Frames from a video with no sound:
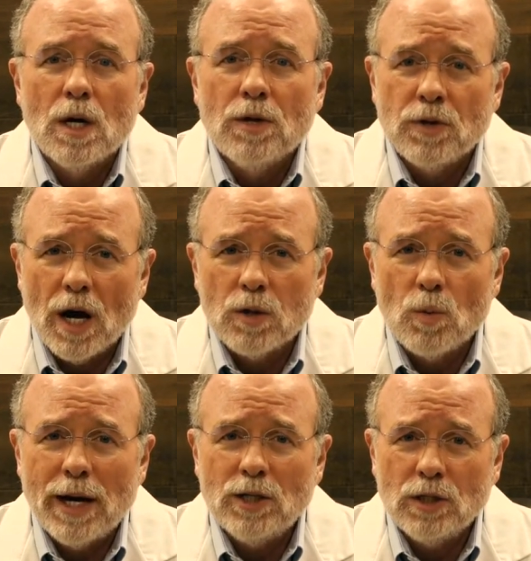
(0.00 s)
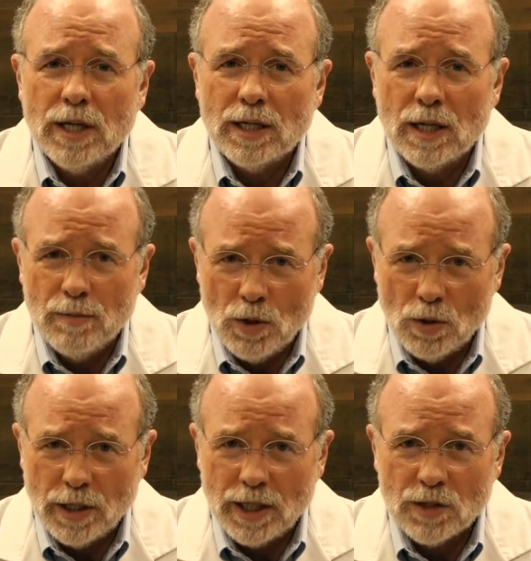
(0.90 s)
The other way to get
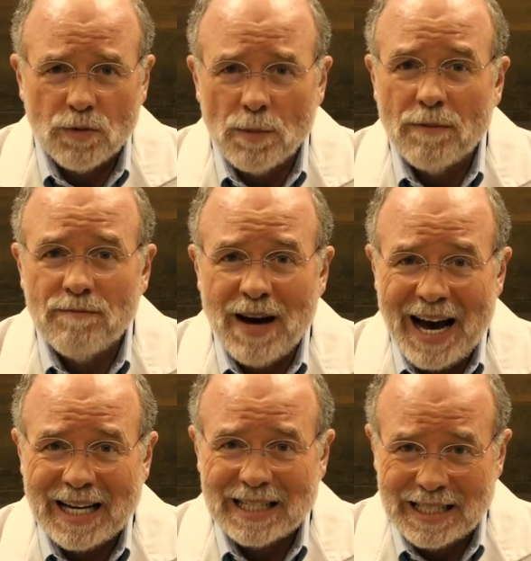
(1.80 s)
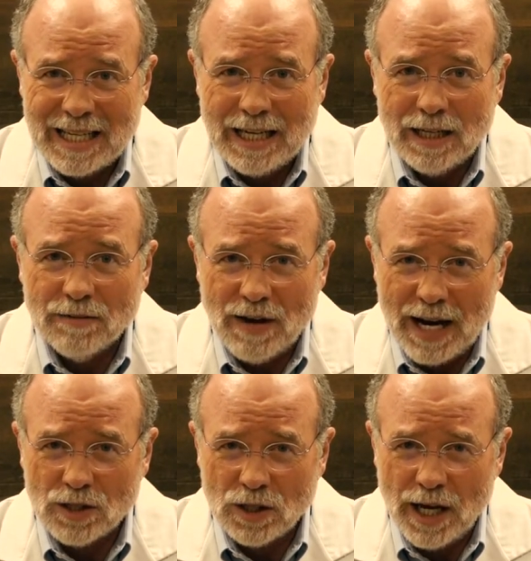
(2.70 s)
immunity is from a vaccine, a
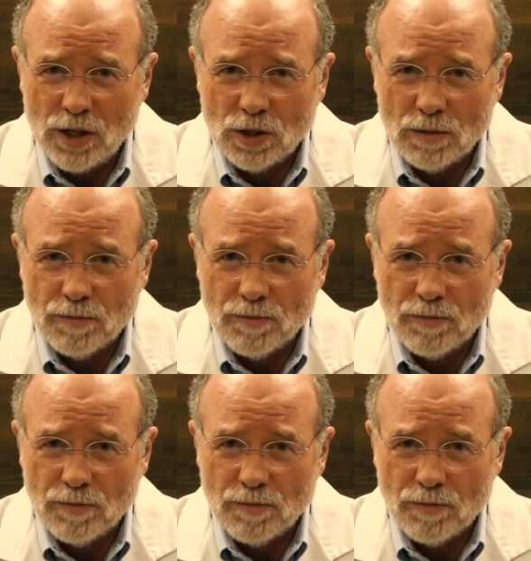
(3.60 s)
vaccination.